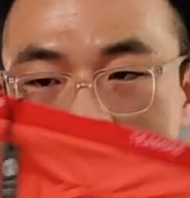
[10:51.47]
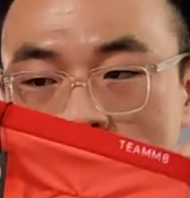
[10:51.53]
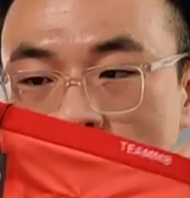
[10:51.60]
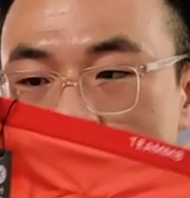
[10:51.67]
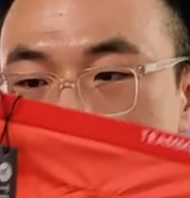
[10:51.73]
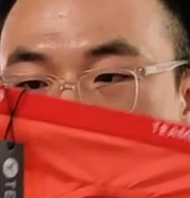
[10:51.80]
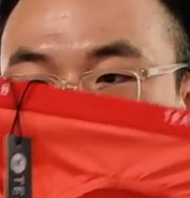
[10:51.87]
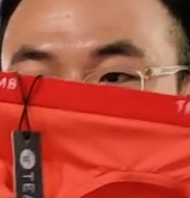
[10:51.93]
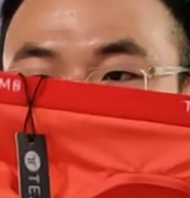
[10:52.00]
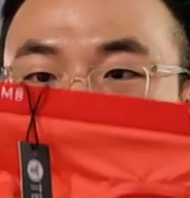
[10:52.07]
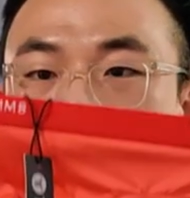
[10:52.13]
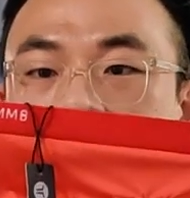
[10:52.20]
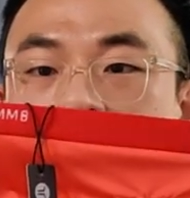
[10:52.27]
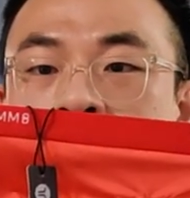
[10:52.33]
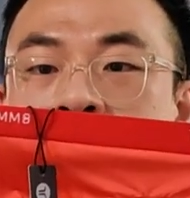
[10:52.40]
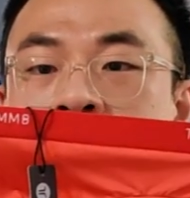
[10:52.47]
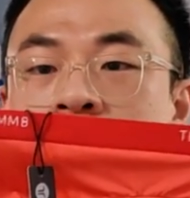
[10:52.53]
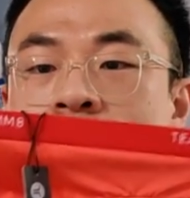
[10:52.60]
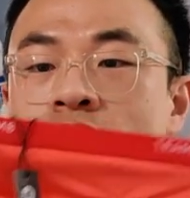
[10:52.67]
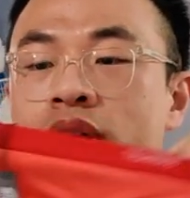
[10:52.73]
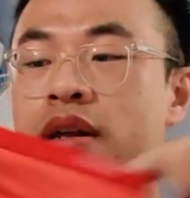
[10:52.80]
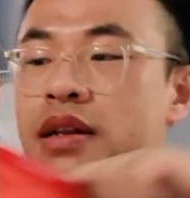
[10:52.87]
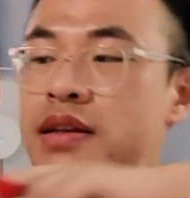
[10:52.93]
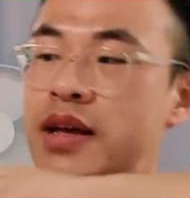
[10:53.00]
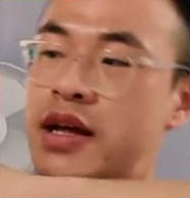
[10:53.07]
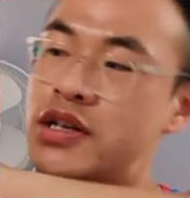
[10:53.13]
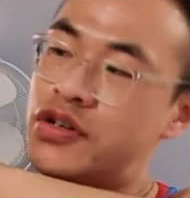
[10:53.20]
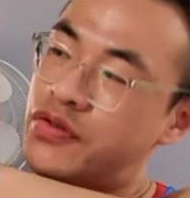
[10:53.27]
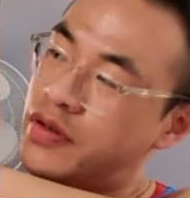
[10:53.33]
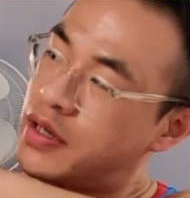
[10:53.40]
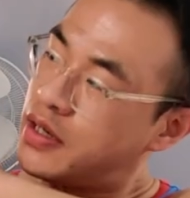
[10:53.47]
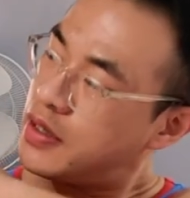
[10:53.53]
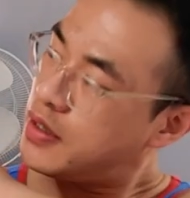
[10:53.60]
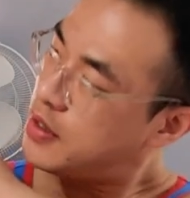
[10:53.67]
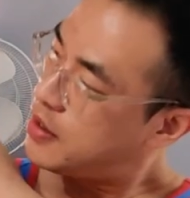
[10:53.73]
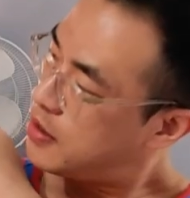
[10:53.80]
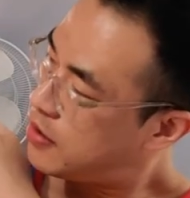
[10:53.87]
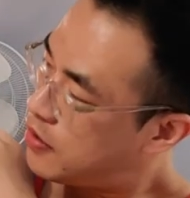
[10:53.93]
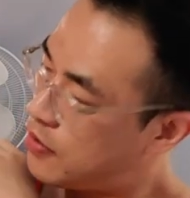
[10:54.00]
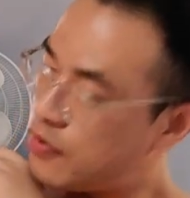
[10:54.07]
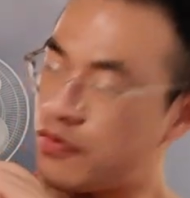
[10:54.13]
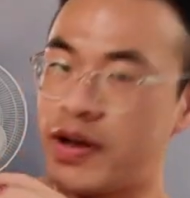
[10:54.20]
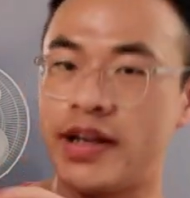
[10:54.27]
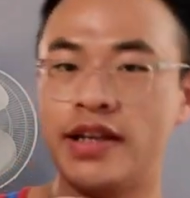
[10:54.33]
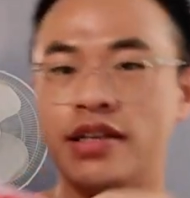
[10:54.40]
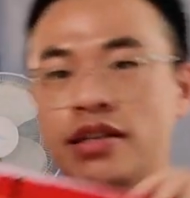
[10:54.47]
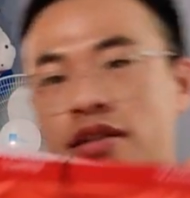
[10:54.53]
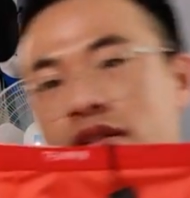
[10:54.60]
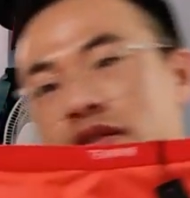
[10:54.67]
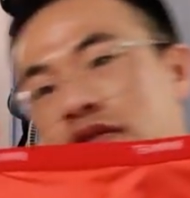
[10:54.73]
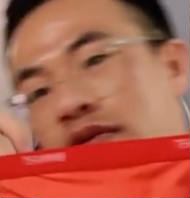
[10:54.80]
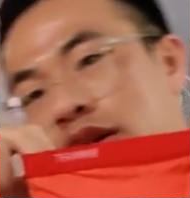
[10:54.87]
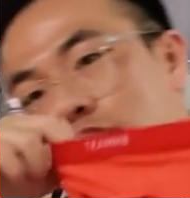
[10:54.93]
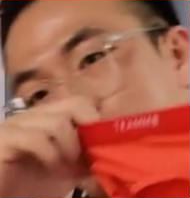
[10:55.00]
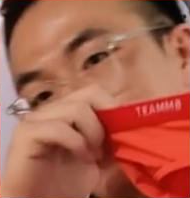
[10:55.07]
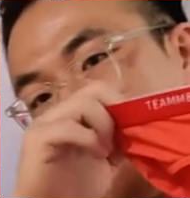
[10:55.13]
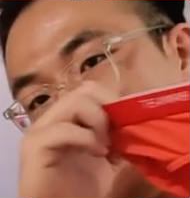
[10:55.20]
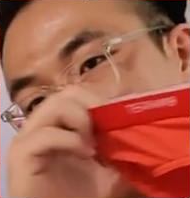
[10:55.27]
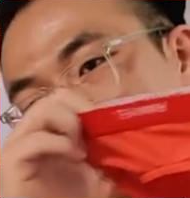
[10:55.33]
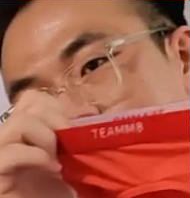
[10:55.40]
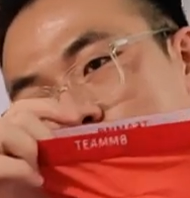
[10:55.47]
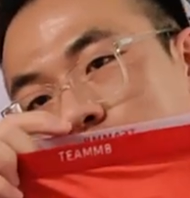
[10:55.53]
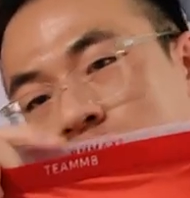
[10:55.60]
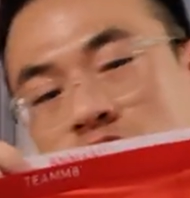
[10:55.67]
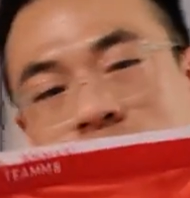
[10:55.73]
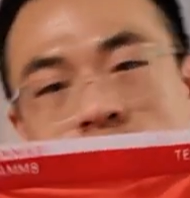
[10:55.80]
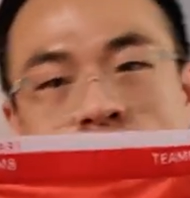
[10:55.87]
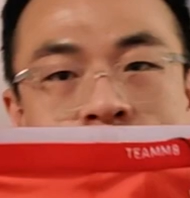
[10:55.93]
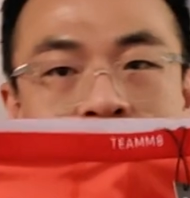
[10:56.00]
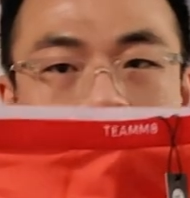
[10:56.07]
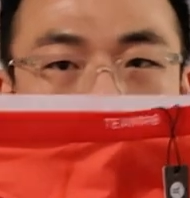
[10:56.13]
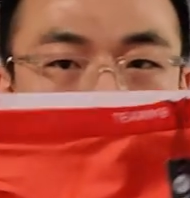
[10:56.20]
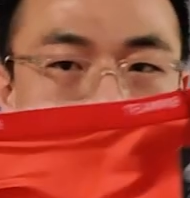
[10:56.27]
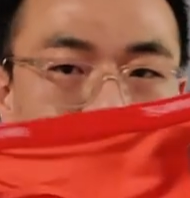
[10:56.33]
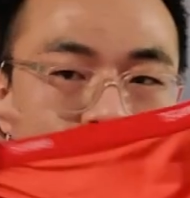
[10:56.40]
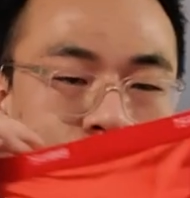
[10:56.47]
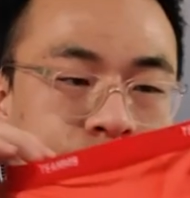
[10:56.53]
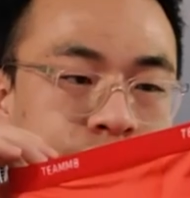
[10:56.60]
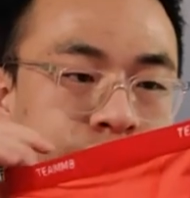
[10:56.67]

here's my orange one, tangerine, reddish orange, more of a red orange.